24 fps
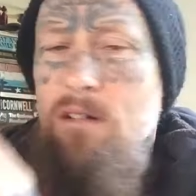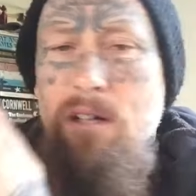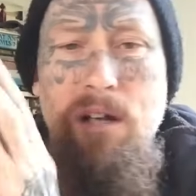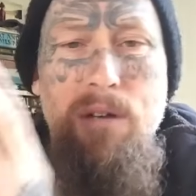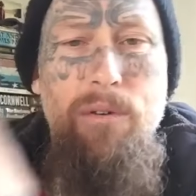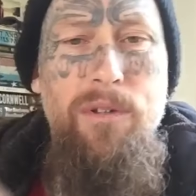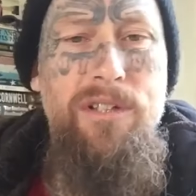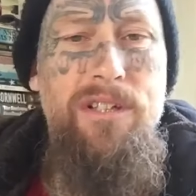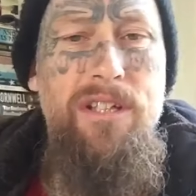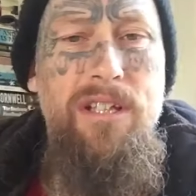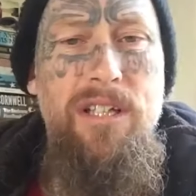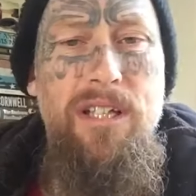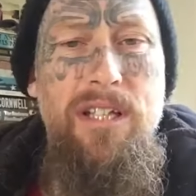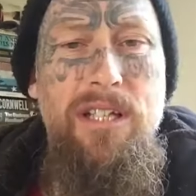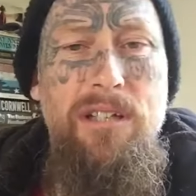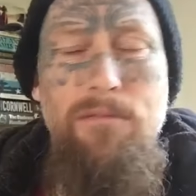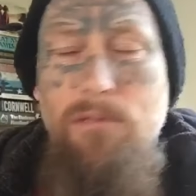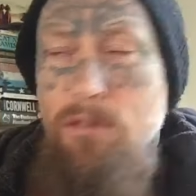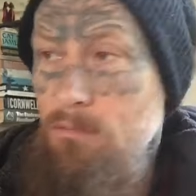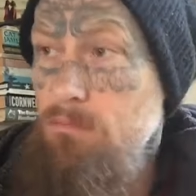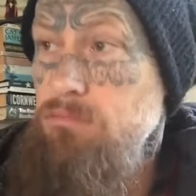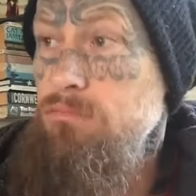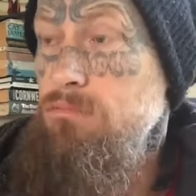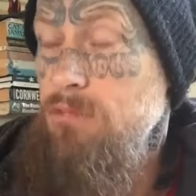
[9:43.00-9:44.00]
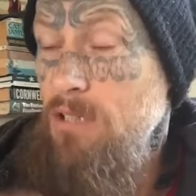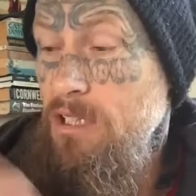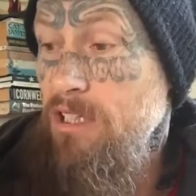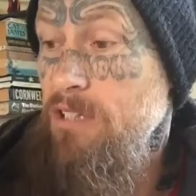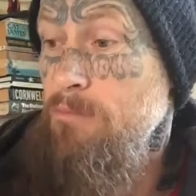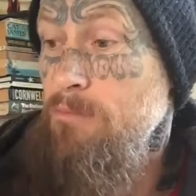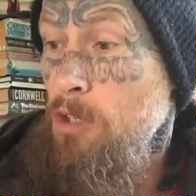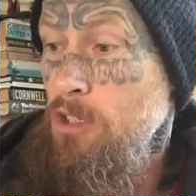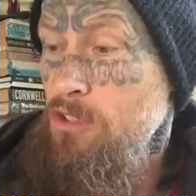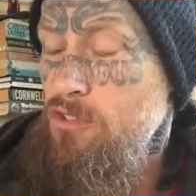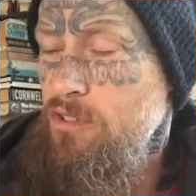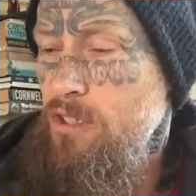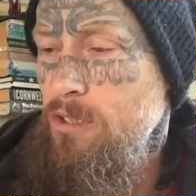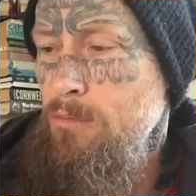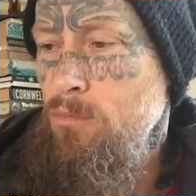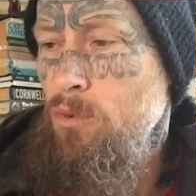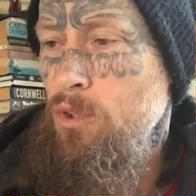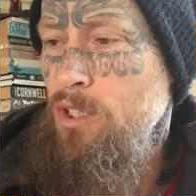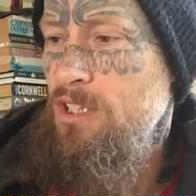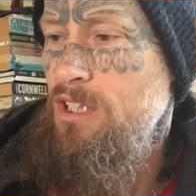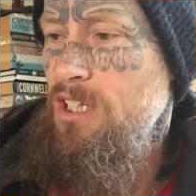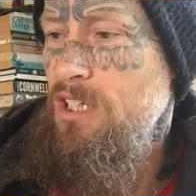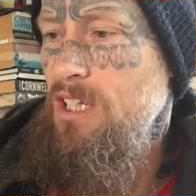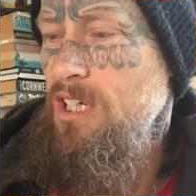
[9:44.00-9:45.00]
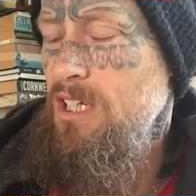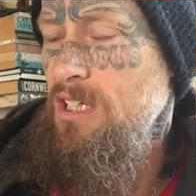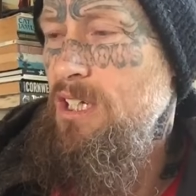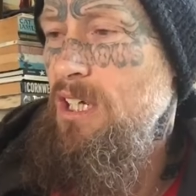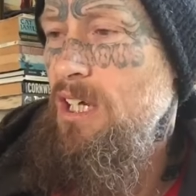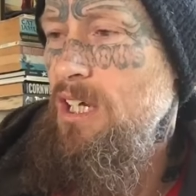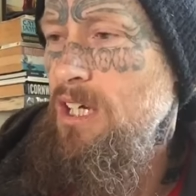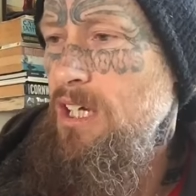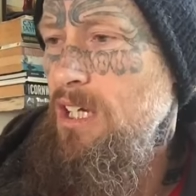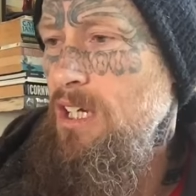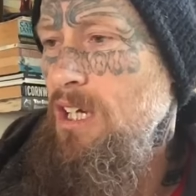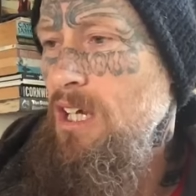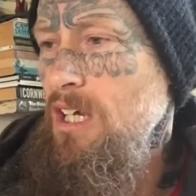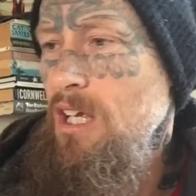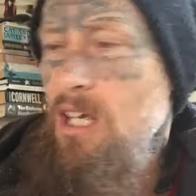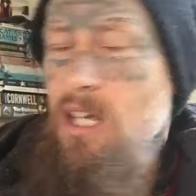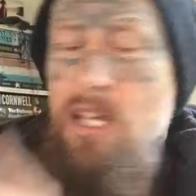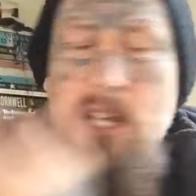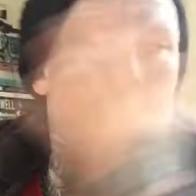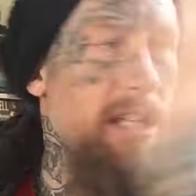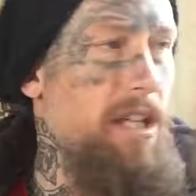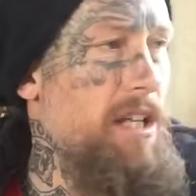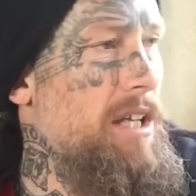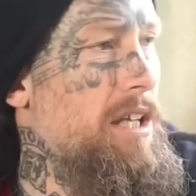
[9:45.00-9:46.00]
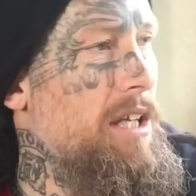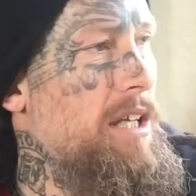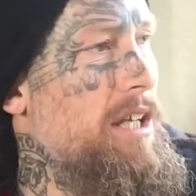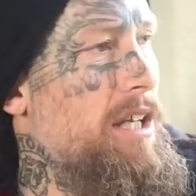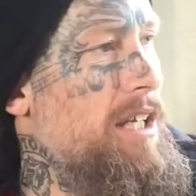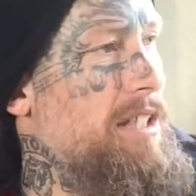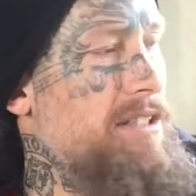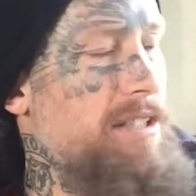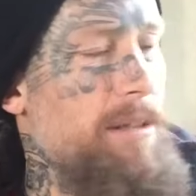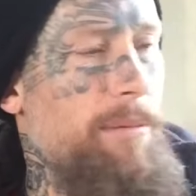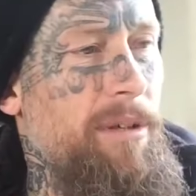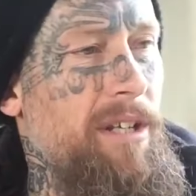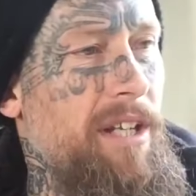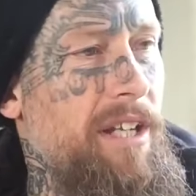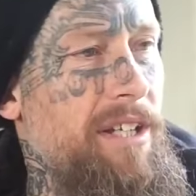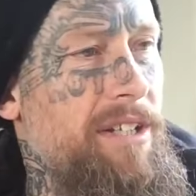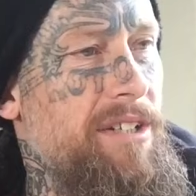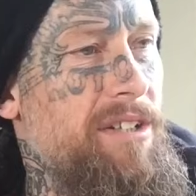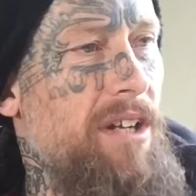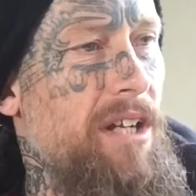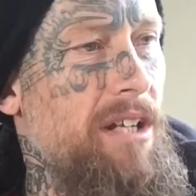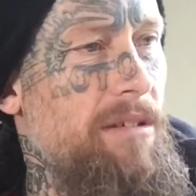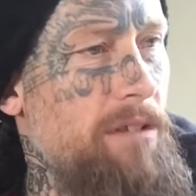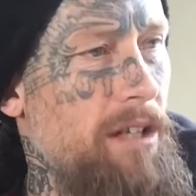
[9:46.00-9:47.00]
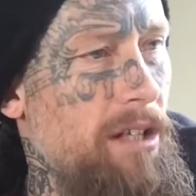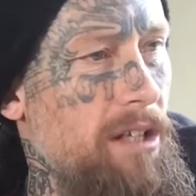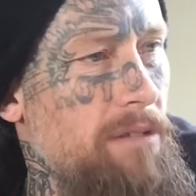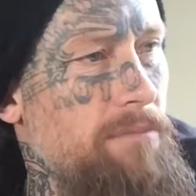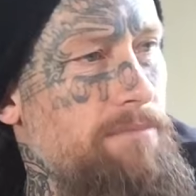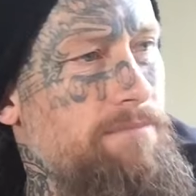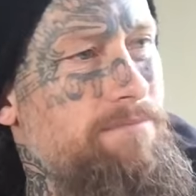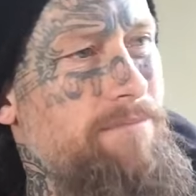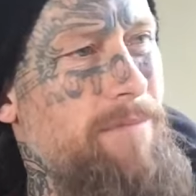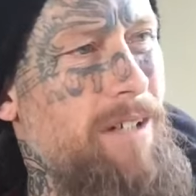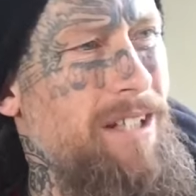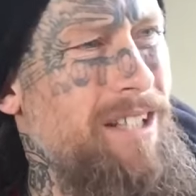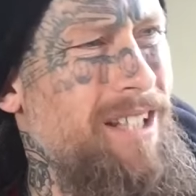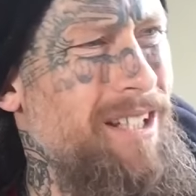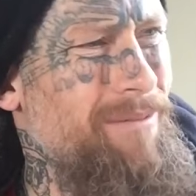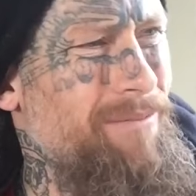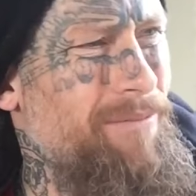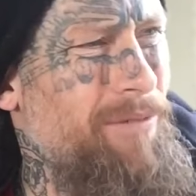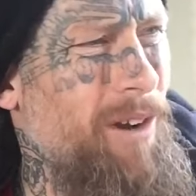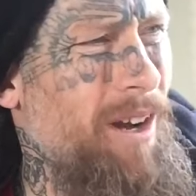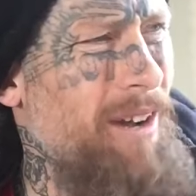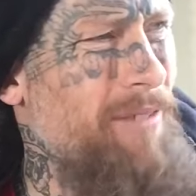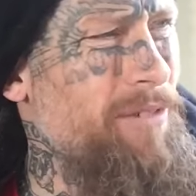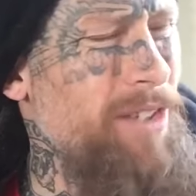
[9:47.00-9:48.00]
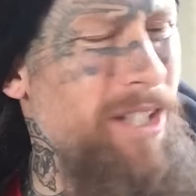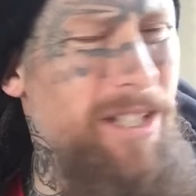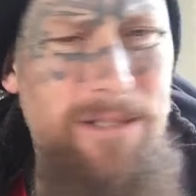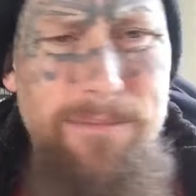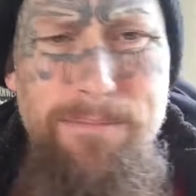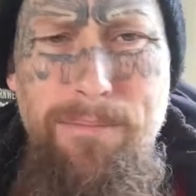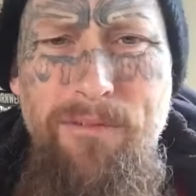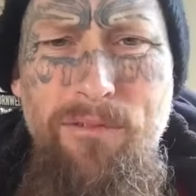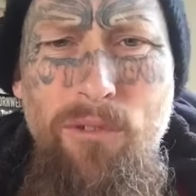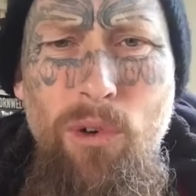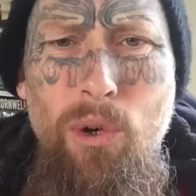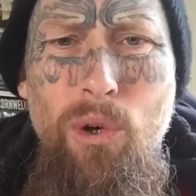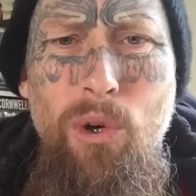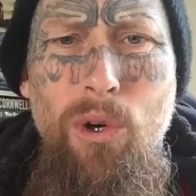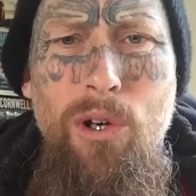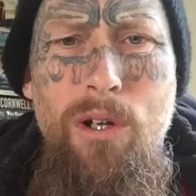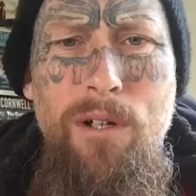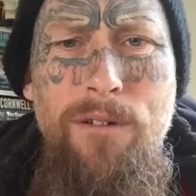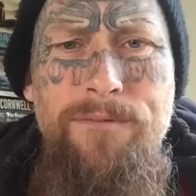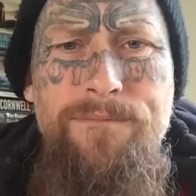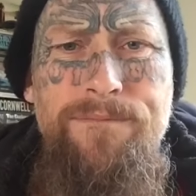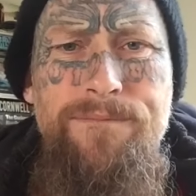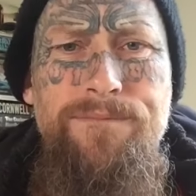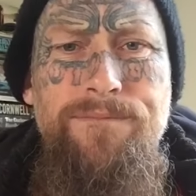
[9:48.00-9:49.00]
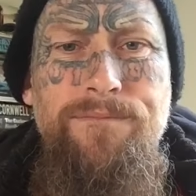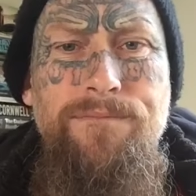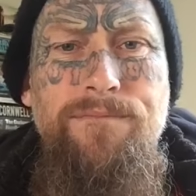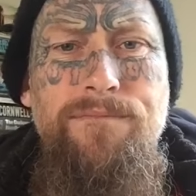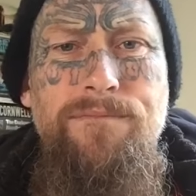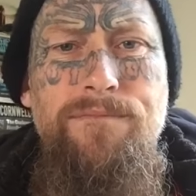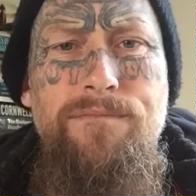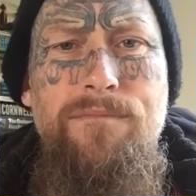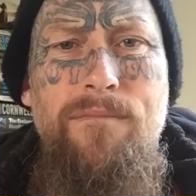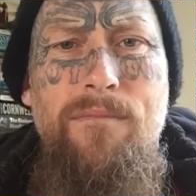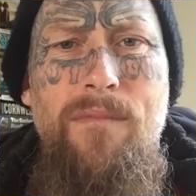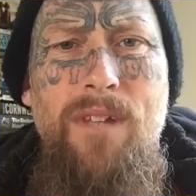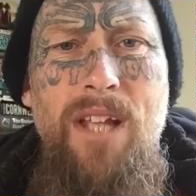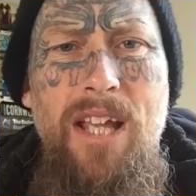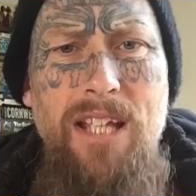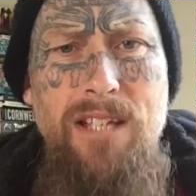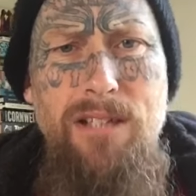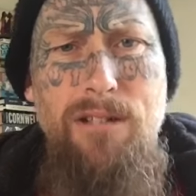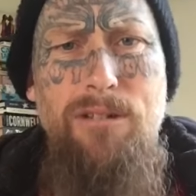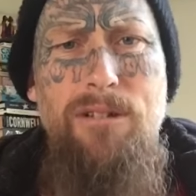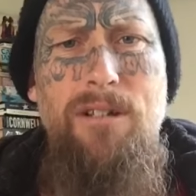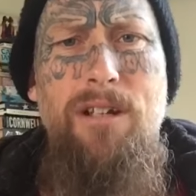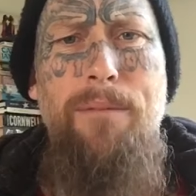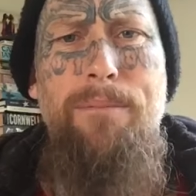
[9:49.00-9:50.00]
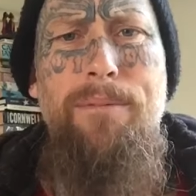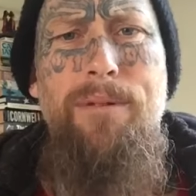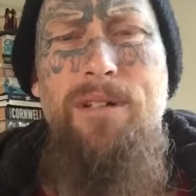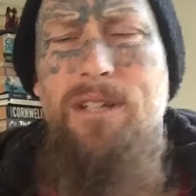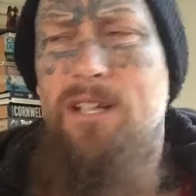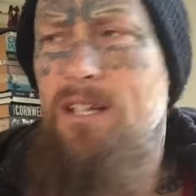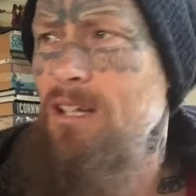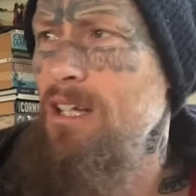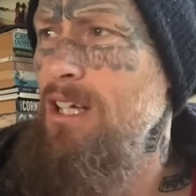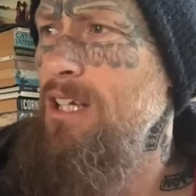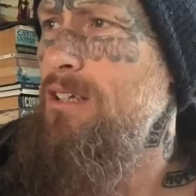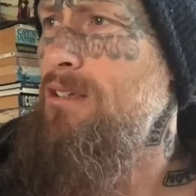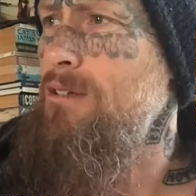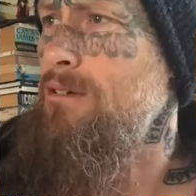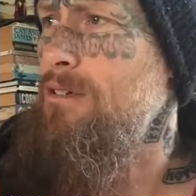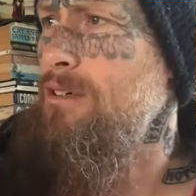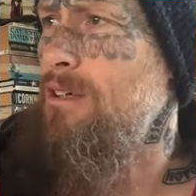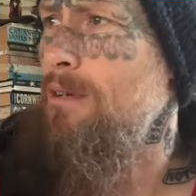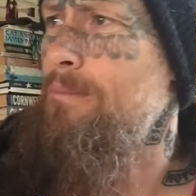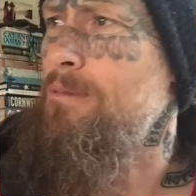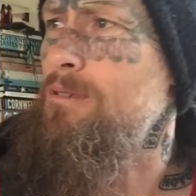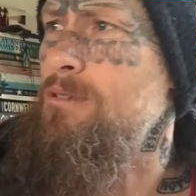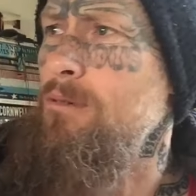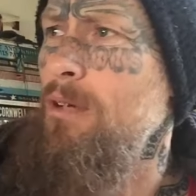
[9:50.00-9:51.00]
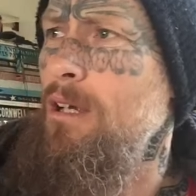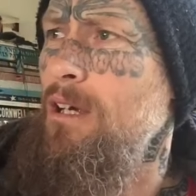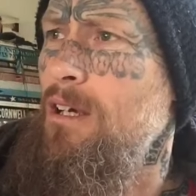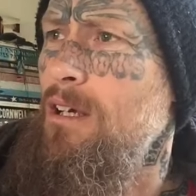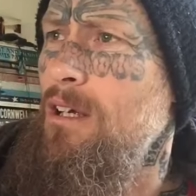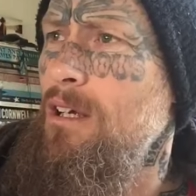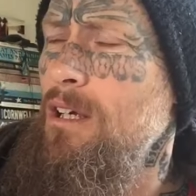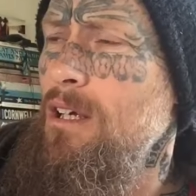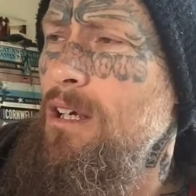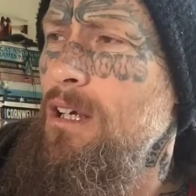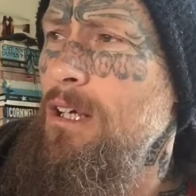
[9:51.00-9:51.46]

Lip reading: I went to their, well, in my dream, went to their tangi, and someone that had died, like, I think 5 years before, he turned up as well.